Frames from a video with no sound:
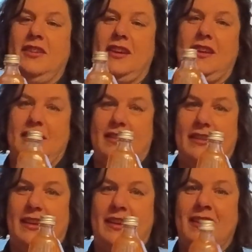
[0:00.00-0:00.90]
look,
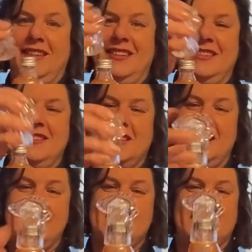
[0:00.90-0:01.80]
see, to
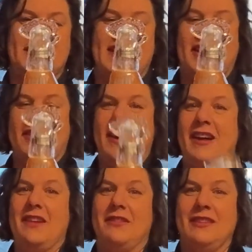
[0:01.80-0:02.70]
clean this little sucker out
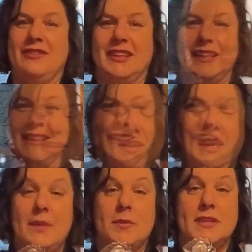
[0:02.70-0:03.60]
and refill it.
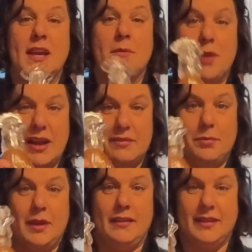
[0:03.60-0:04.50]
He will take pride of
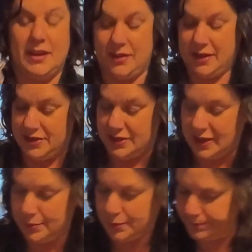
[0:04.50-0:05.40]
place at our kitchen
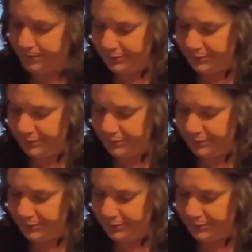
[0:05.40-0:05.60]
table.